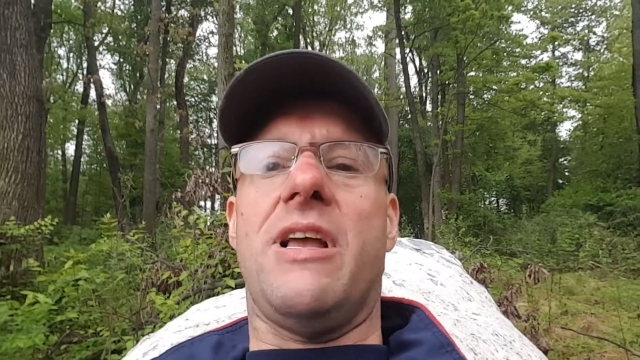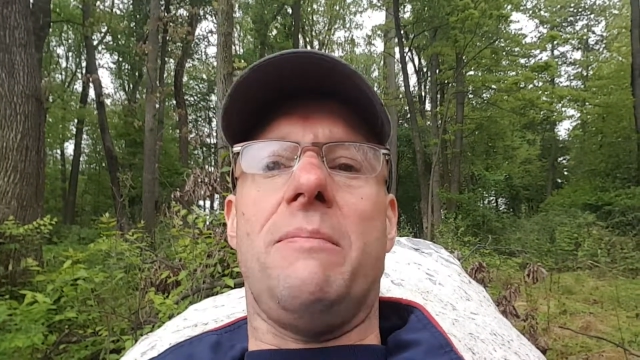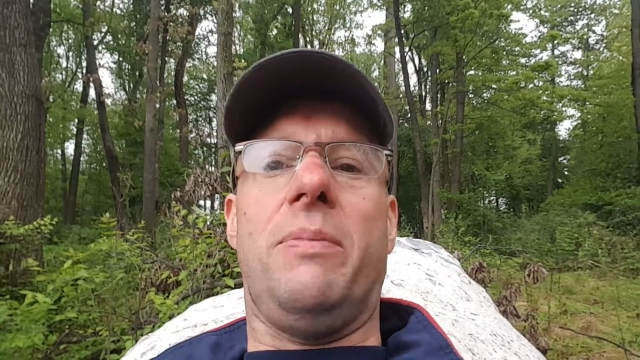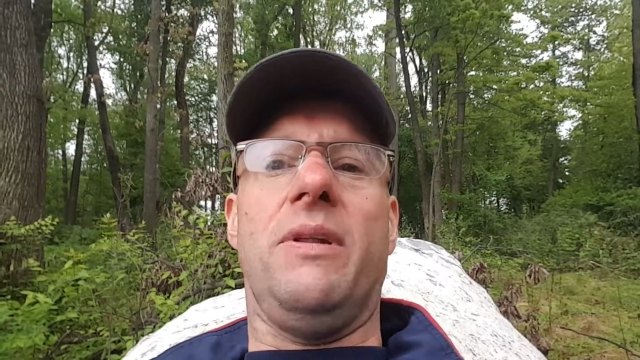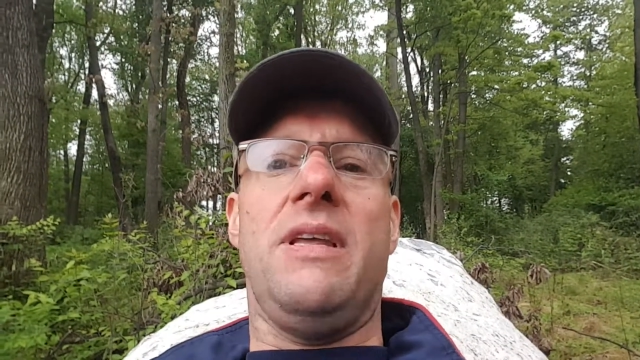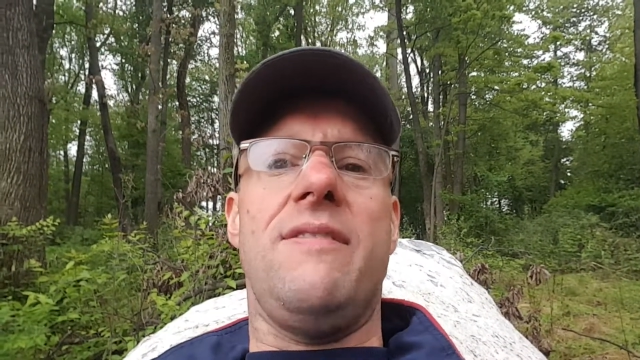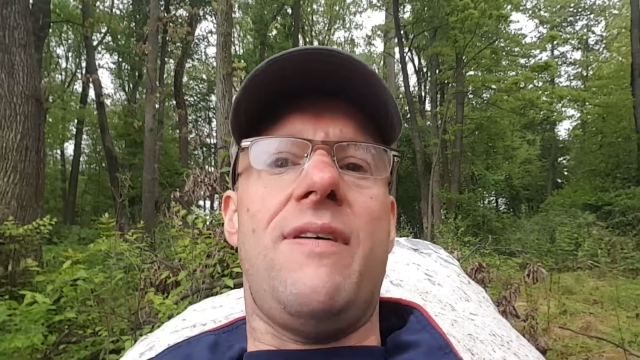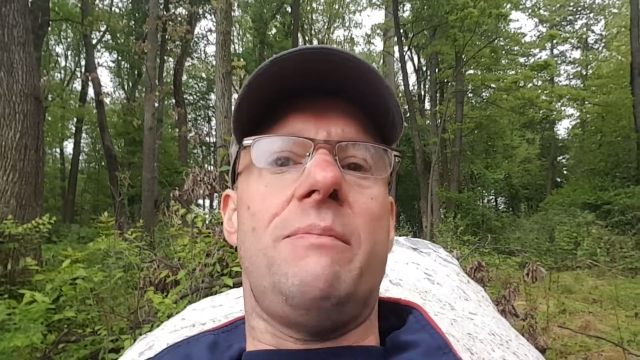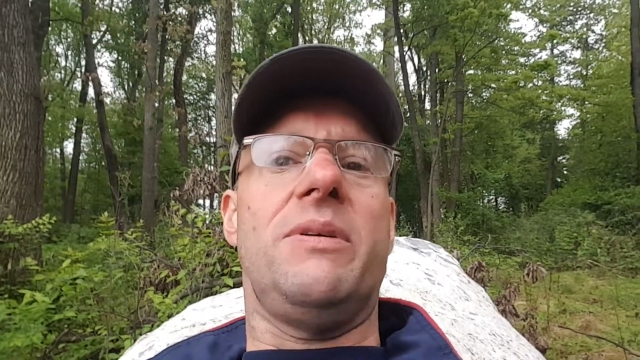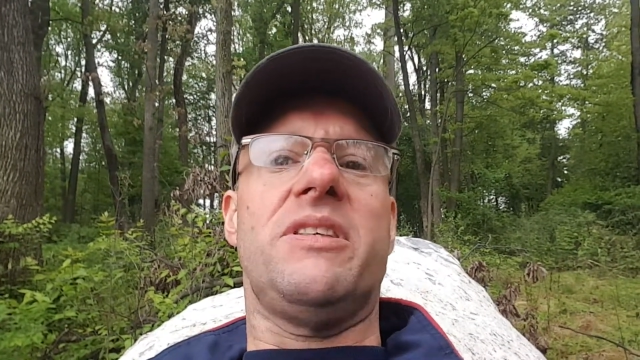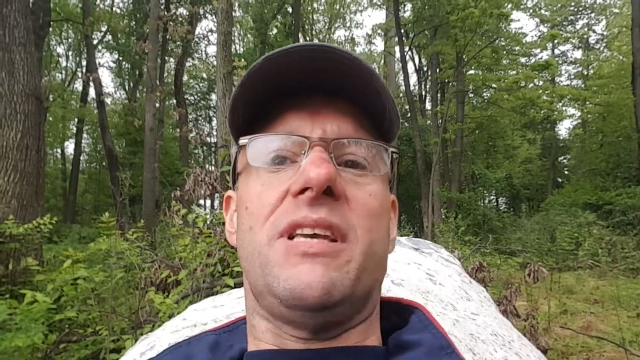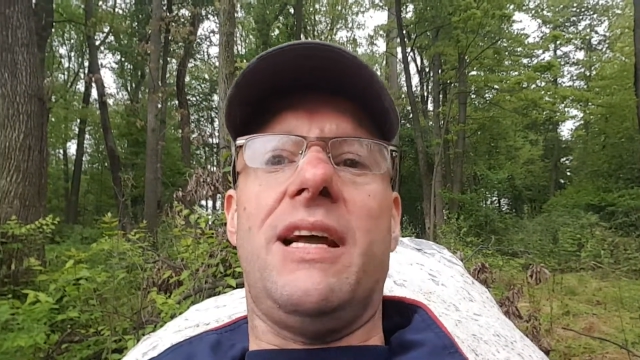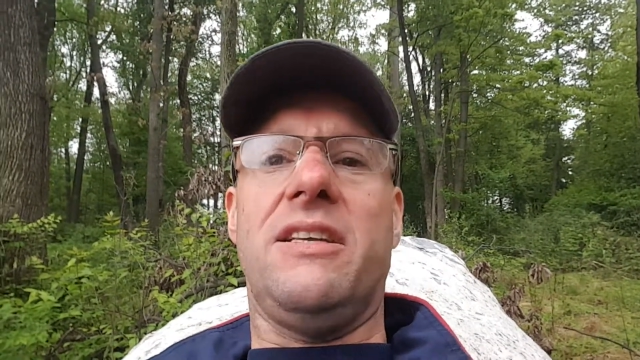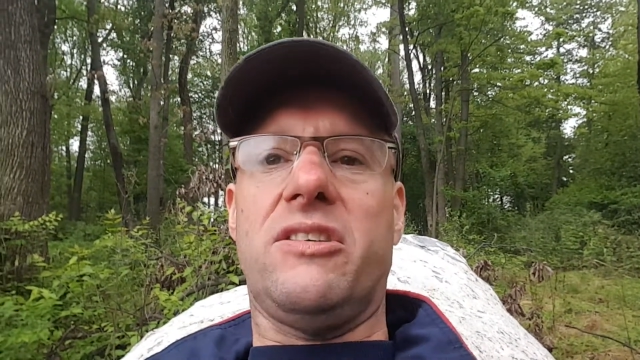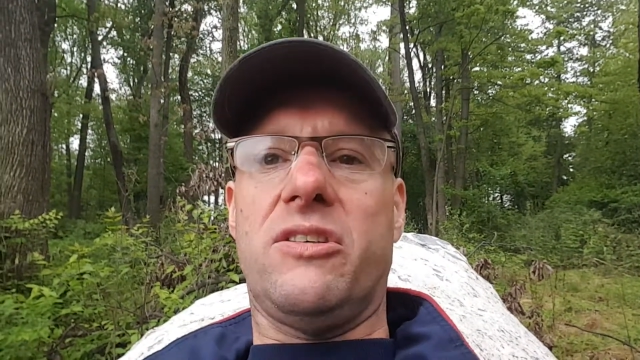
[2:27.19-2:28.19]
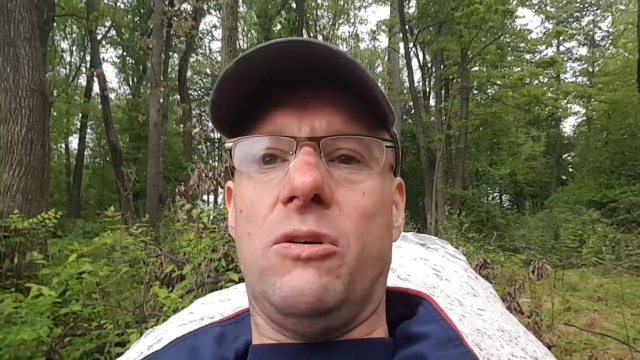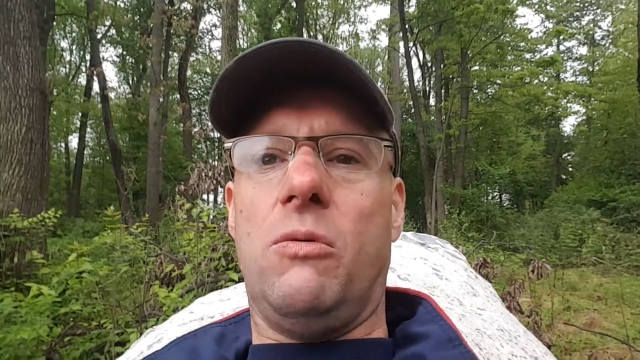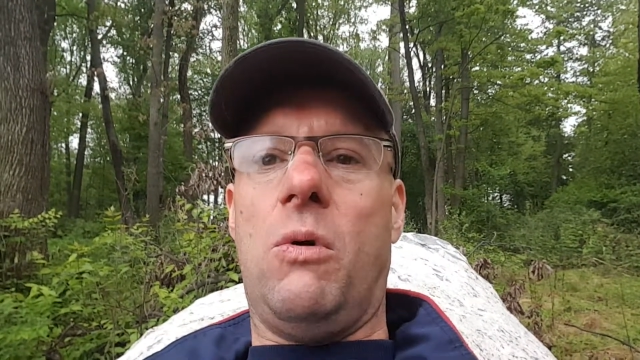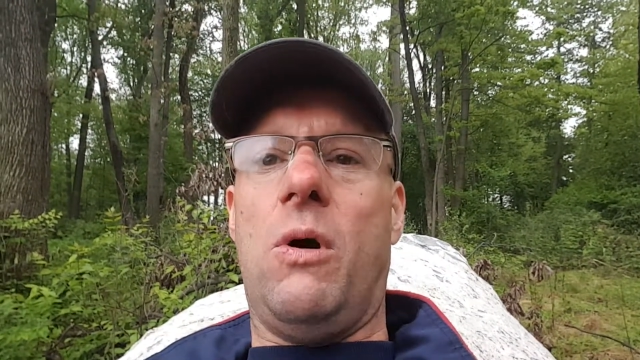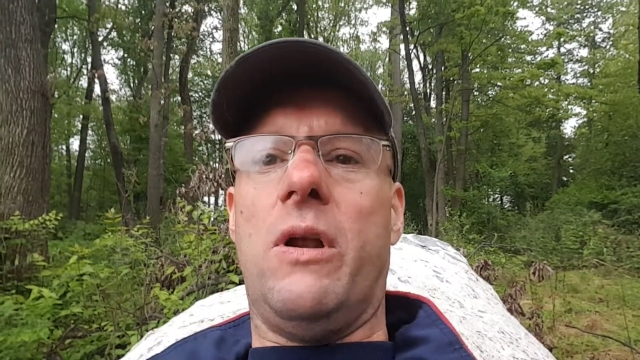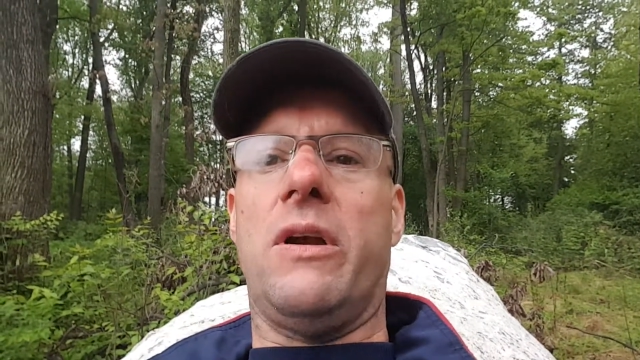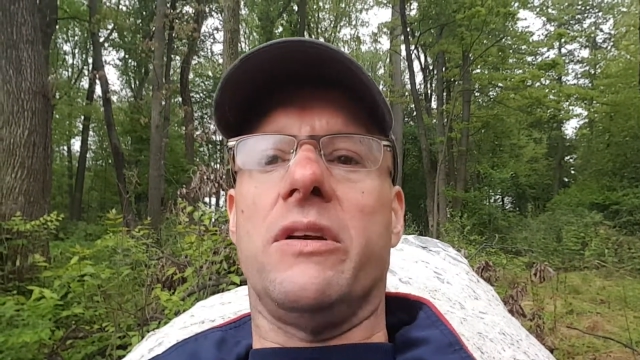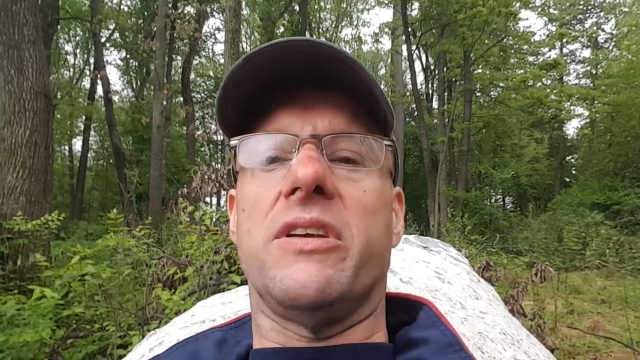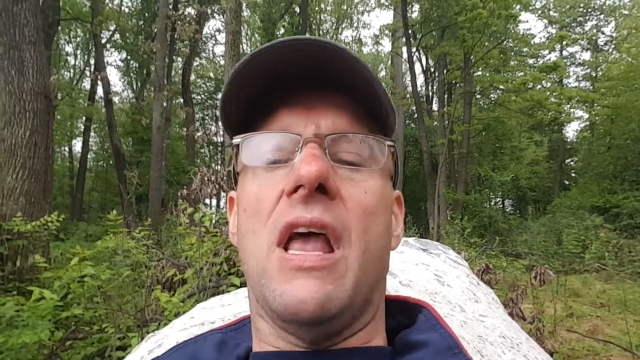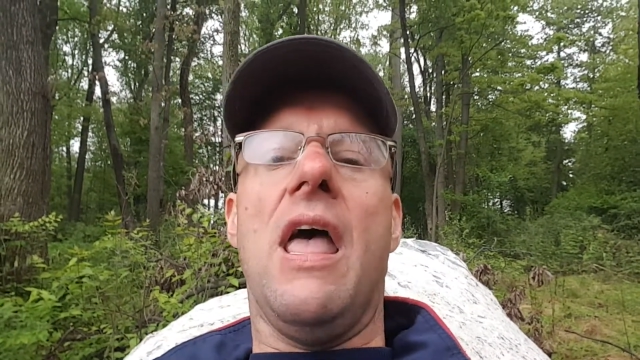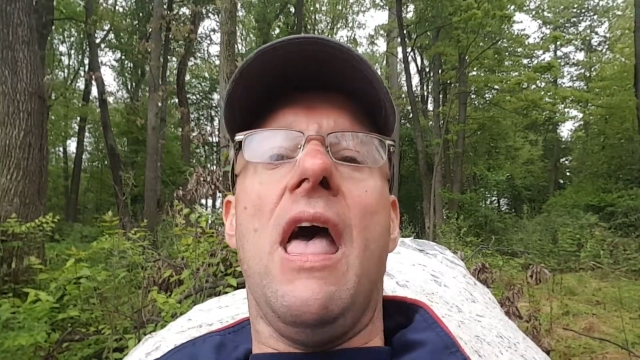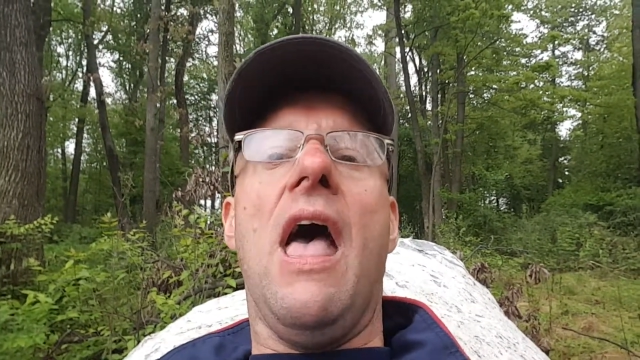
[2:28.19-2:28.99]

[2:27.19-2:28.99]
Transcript: I believe I'm beside still waters.